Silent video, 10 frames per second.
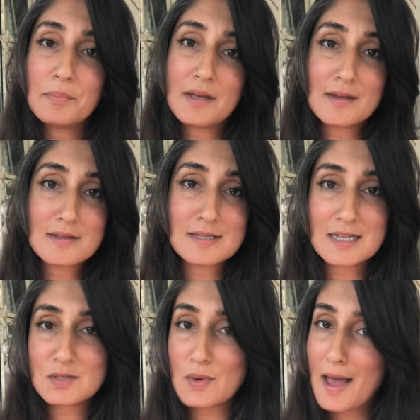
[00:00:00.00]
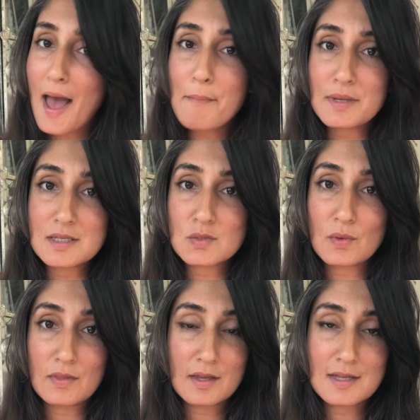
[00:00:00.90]
because that's what happens
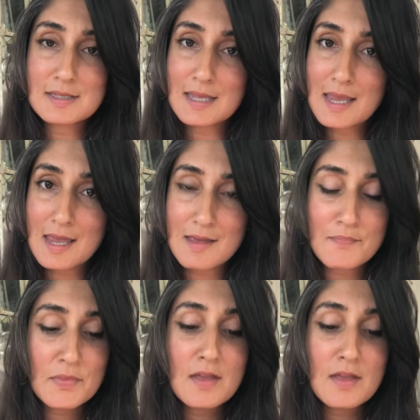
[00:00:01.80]
when the gut's leaky.